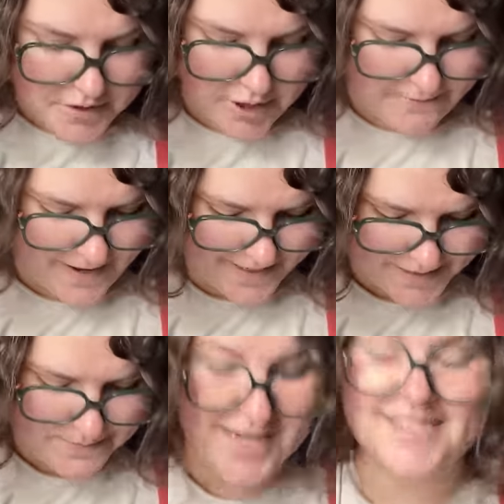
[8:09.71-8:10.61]

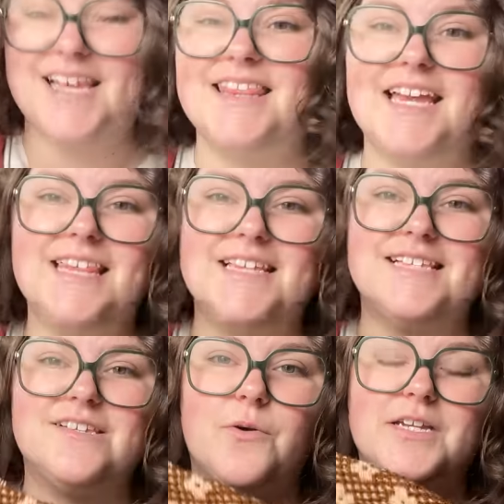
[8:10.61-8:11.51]
nervous because I think this
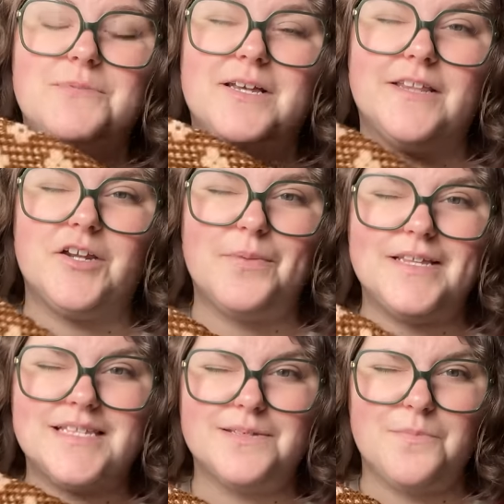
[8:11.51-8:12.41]
is going to be a little
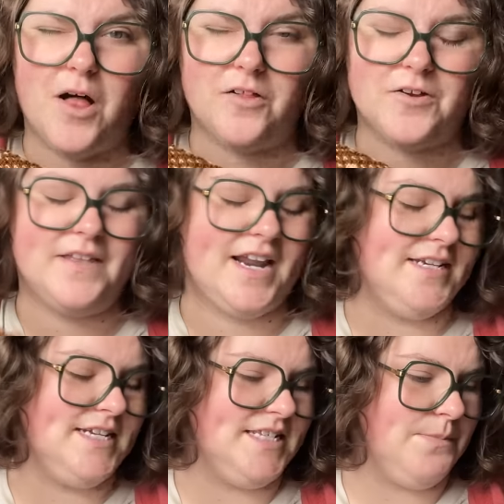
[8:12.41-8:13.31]
bit smaller than I
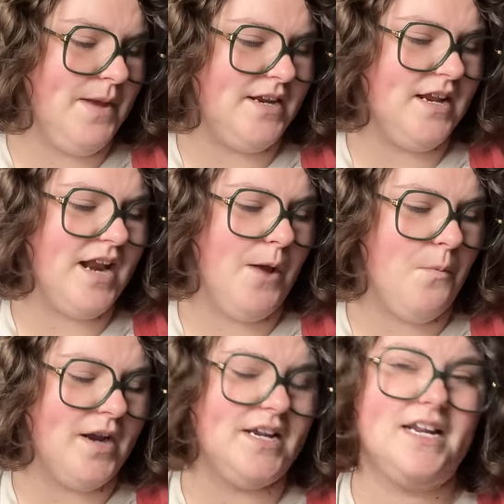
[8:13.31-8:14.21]
anticipated. I
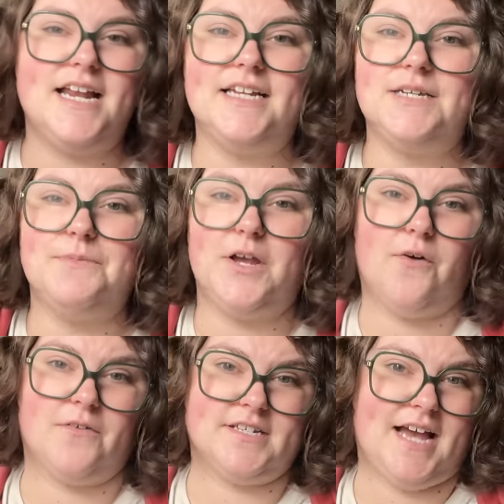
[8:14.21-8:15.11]
wanted it to be
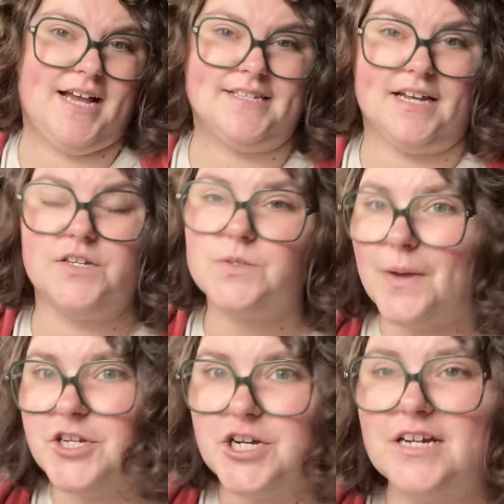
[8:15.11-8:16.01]
oversized like a
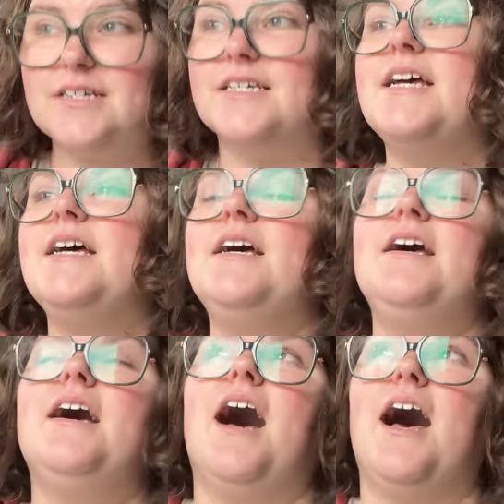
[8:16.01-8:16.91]
sweatshirt.
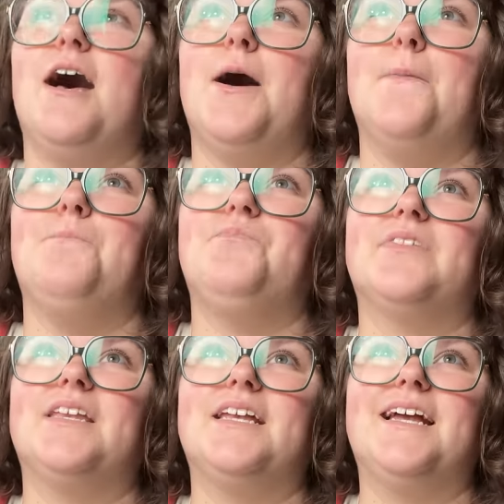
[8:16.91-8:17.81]
Um,
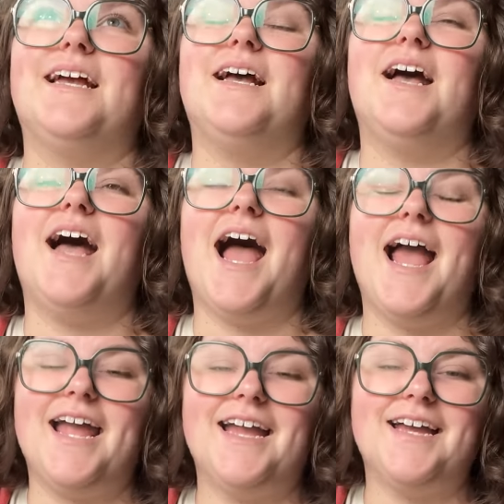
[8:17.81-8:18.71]

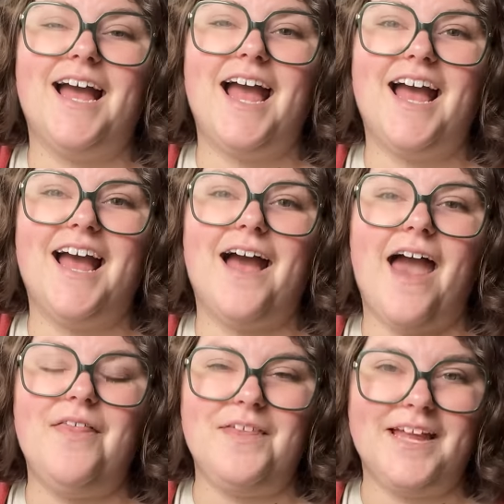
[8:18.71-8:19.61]
I,
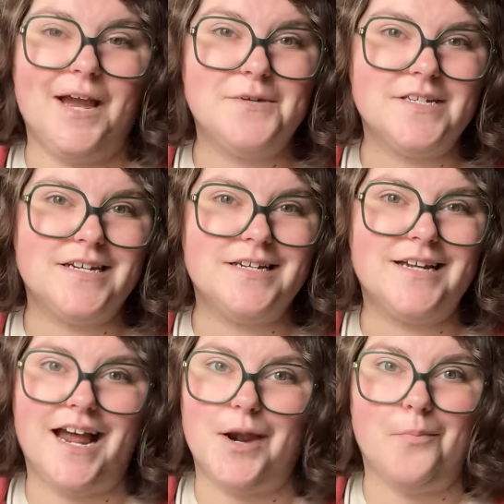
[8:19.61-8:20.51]
I think I'm just going to
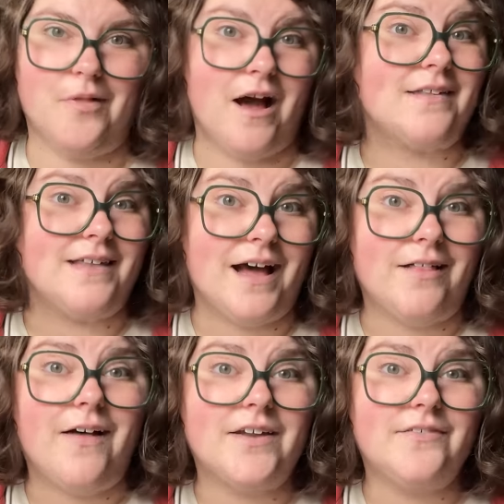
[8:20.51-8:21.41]
kind of block the
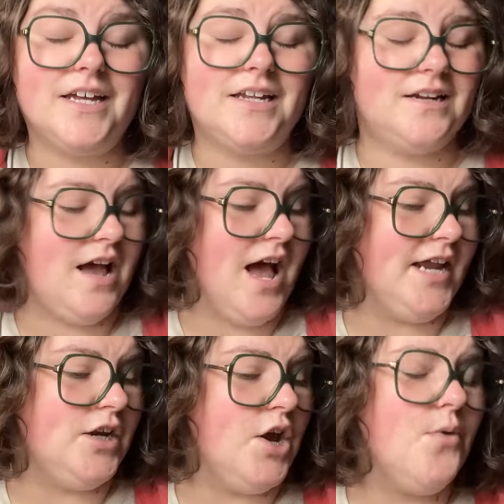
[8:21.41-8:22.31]
hell out of it.
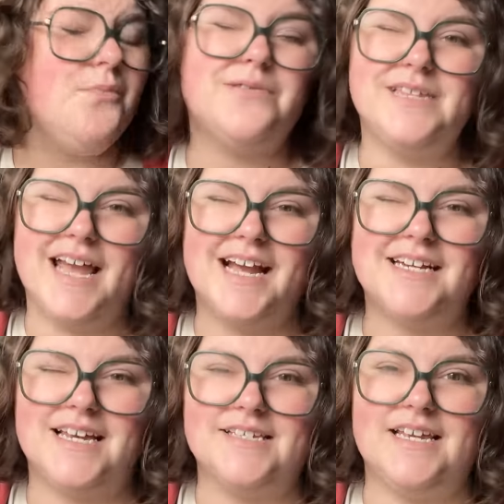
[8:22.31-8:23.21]
I know
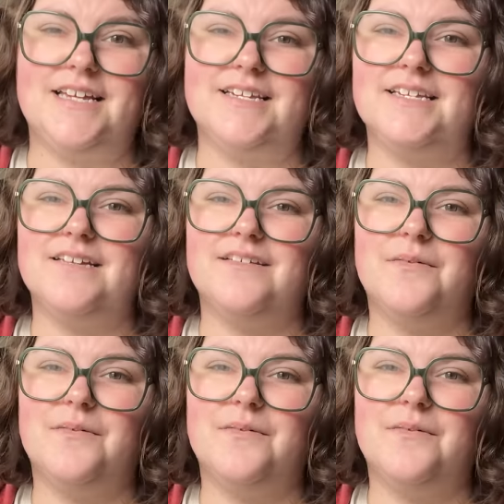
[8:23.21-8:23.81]
Mosaic doesn't